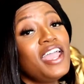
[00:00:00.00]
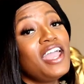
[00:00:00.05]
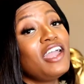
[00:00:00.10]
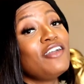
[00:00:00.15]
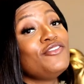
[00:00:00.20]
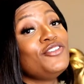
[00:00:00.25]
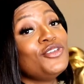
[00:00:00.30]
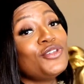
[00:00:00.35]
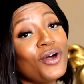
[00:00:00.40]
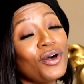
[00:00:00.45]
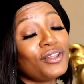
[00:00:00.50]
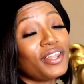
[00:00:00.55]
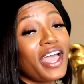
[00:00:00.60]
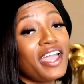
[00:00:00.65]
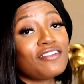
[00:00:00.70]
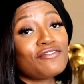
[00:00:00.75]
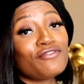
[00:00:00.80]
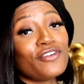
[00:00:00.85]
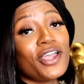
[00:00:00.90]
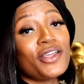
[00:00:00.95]
If you don't
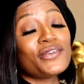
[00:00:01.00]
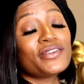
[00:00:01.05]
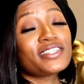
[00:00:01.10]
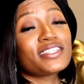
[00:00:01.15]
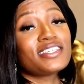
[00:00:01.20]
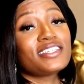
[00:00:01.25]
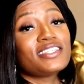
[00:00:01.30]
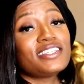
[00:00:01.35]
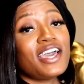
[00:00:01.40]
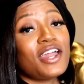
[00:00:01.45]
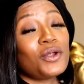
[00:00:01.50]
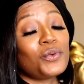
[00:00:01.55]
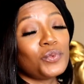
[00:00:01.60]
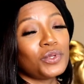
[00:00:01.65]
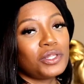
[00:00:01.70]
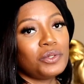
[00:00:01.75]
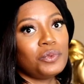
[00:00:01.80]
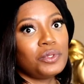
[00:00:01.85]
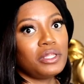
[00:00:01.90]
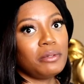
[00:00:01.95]
like fragrances that are
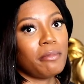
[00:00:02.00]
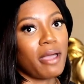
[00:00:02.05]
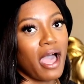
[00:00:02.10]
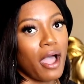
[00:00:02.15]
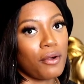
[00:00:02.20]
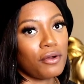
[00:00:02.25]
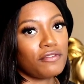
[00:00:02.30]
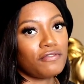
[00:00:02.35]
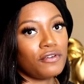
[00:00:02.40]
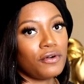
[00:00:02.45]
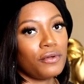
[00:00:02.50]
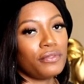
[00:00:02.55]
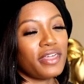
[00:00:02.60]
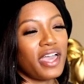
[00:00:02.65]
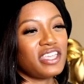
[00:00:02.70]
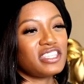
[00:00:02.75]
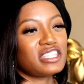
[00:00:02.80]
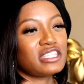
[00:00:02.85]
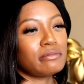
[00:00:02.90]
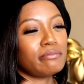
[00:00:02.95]
really, really powerful,
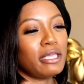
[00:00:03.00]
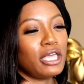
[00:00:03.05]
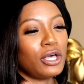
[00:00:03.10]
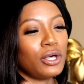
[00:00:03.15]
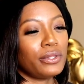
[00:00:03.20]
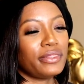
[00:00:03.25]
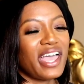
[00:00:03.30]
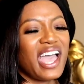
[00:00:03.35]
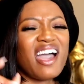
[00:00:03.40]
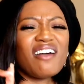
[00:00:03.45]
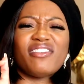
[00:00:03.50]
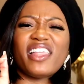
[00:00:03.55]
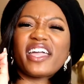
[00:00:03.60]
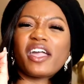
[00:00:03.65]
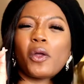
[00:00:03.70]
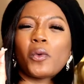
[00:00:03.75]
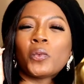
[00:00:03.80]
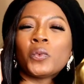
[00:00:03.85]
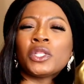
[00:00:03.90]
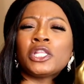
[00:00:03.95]
that smell, that have
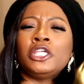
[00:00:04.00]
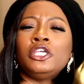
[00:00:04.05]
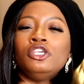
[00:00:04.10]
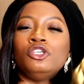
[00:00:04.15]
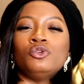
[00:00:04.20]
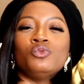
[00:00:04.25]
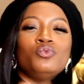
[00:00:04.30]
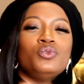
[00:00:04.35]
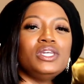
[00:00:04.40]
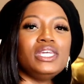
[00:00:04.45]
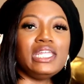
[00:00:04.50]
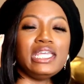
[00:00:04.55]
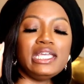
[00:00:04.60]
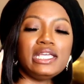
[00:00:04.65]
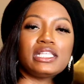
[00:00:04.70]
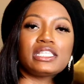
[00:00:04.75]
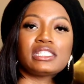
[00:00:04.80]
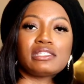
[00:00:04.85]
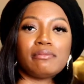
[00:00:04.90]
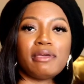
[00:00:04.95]
like a really
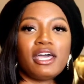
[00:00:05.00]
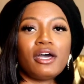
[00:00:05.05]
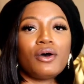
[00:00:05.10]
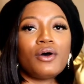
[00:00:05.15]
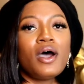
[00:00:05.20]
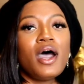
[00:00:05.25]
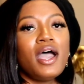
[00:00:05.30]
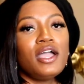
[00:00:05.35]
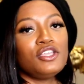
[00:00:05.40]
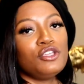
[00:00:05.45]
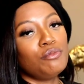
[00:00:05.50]
unique smell,